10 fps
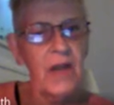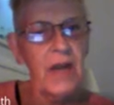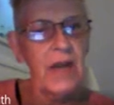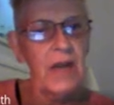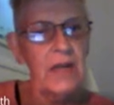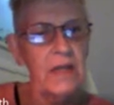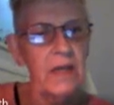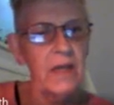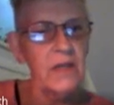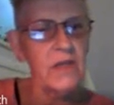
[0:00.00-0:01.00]
And
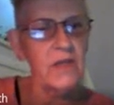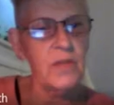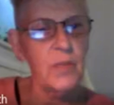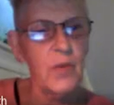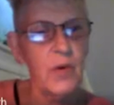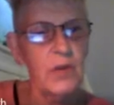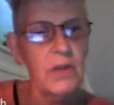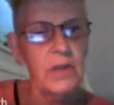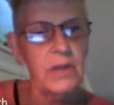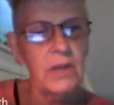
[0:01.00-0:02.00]
this is
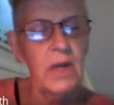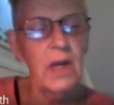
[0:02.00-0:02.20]
important